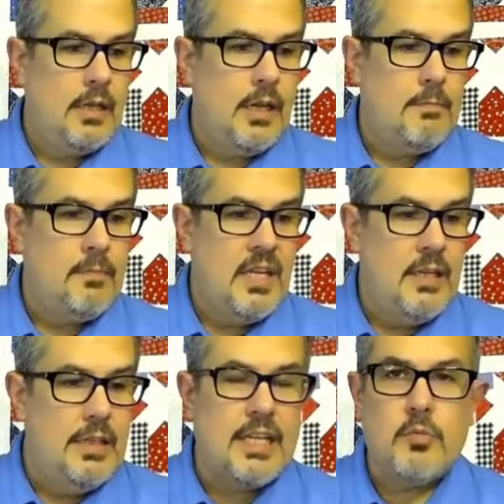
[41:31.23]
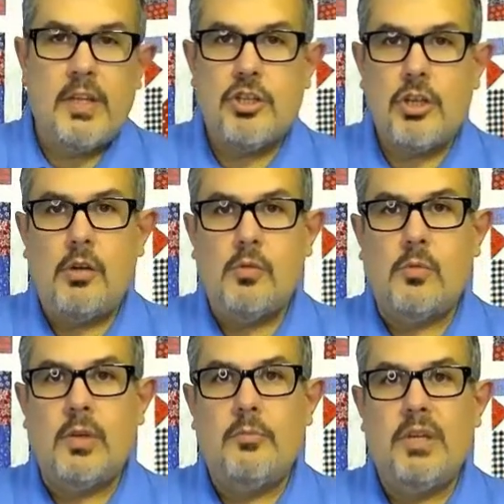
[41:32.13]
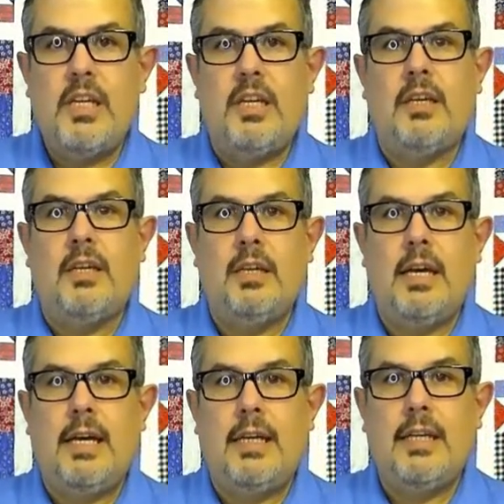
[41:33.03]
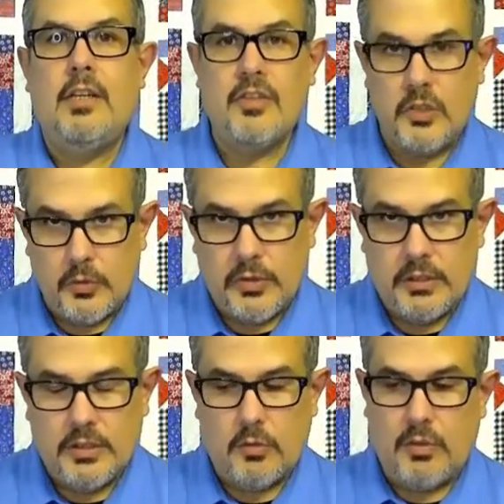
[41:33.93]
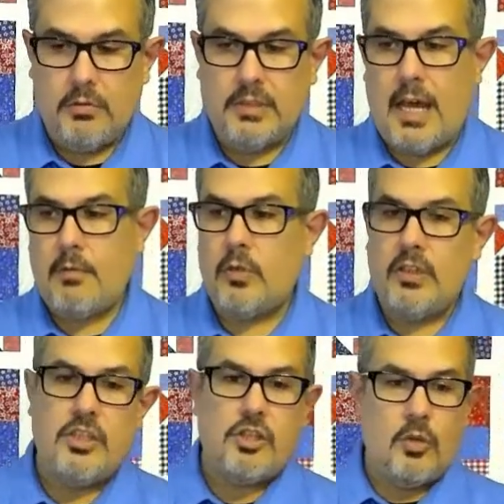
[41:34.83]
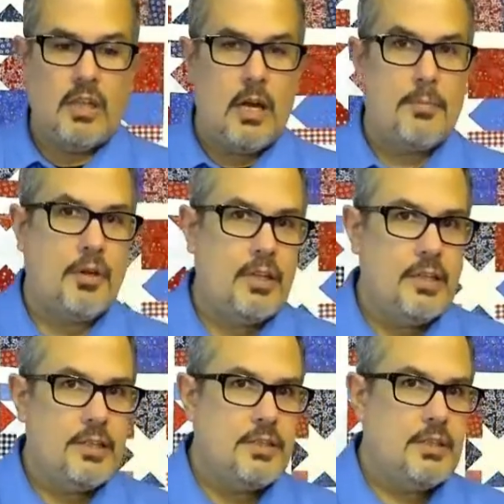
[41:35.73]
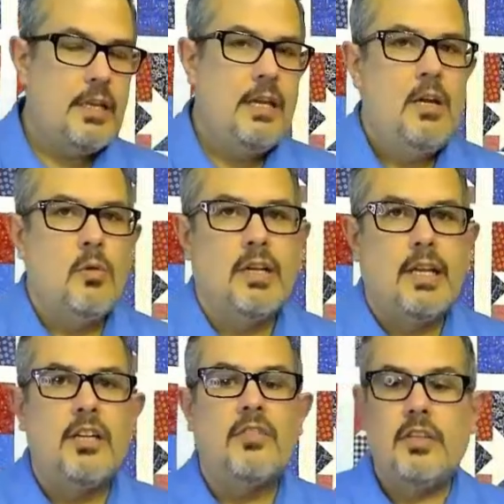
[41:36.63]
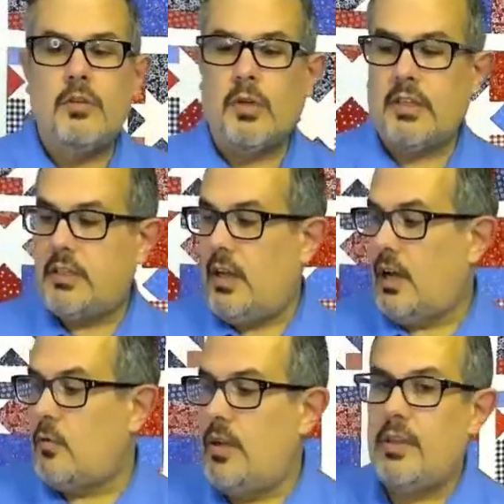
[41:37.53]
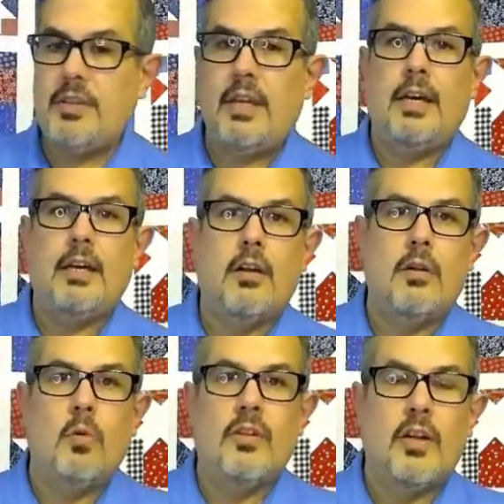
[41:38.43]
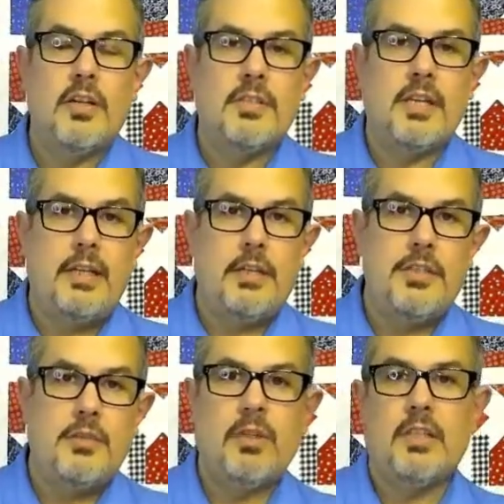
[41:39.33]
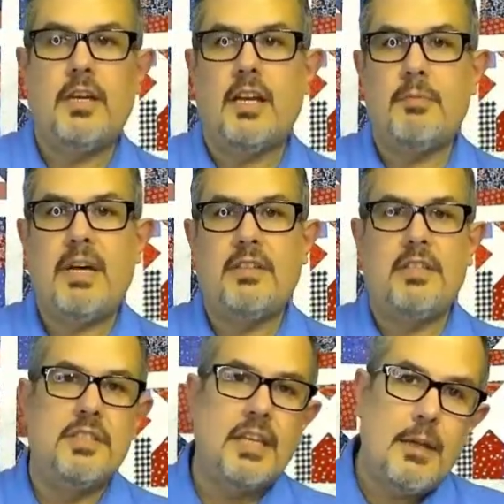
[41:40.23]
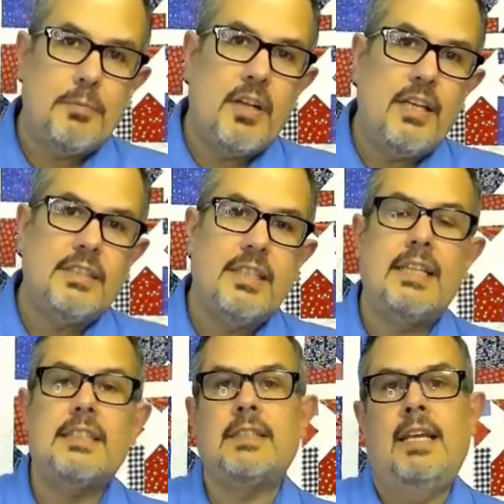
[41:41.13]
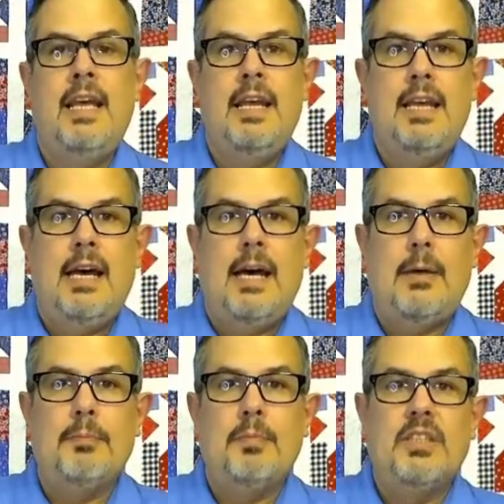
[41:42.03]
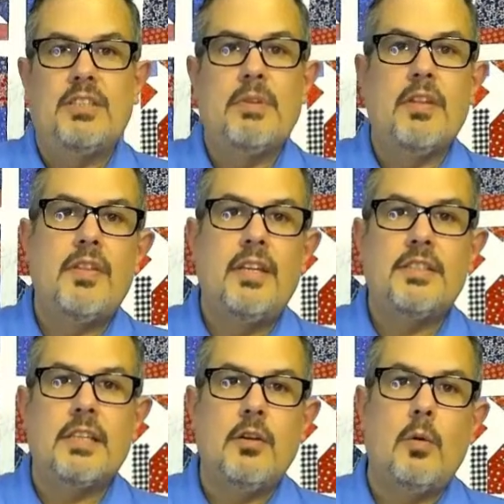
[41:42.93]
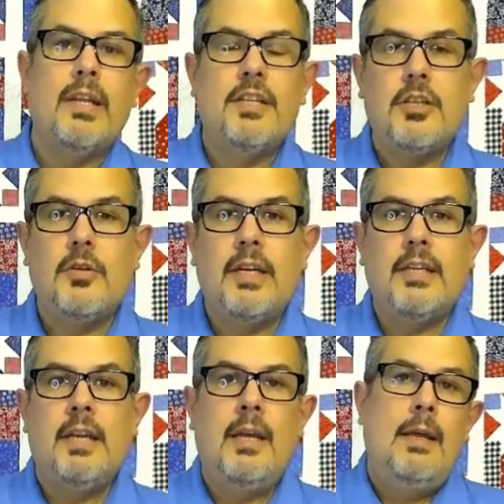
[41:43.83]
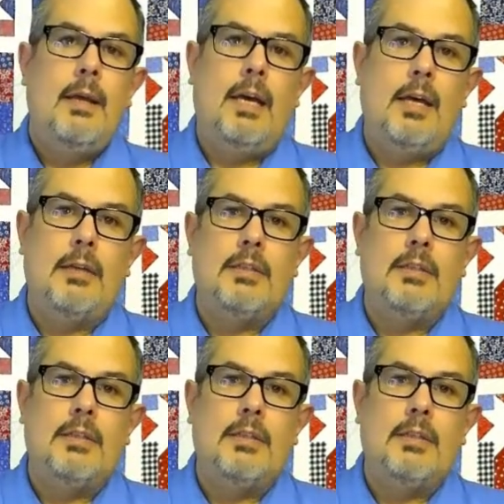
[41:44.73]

Okay. Next week's show will be interview. So we will not really show a lot of products. We're going to interview. We're going to talk with one of our designers. We're going to talk about the design process, some of the things that go into it, a